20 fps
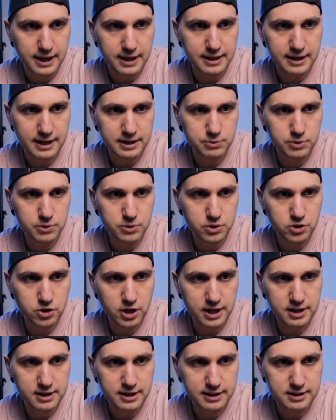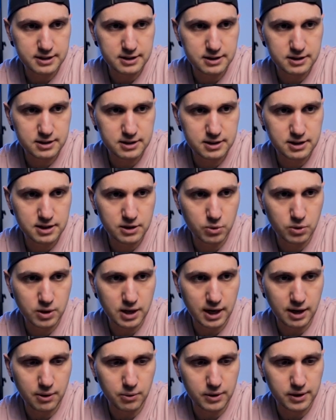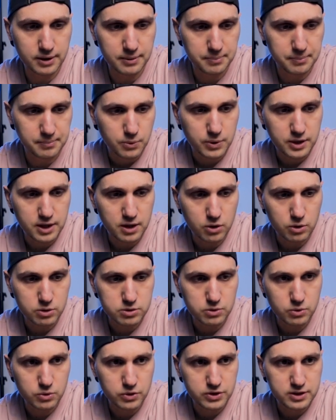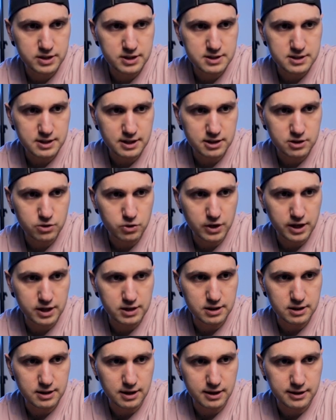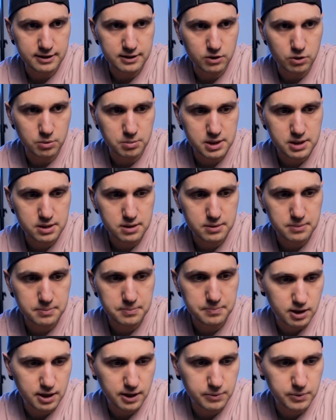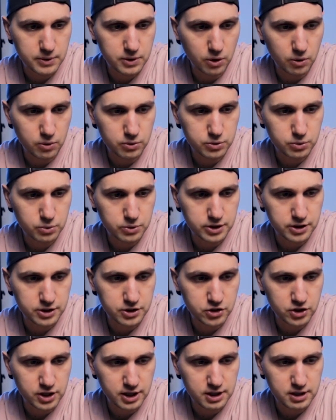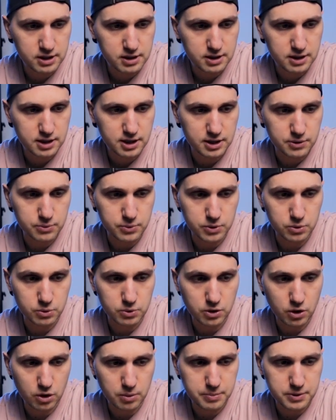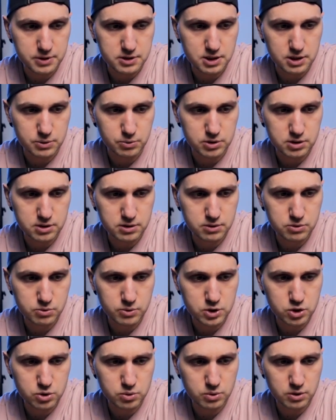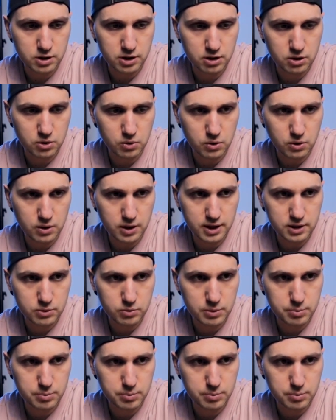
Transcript: and that will create that teal color. We can also desaturate it a little bit. Now we go to the green and we do the opposite. We switch to the hue and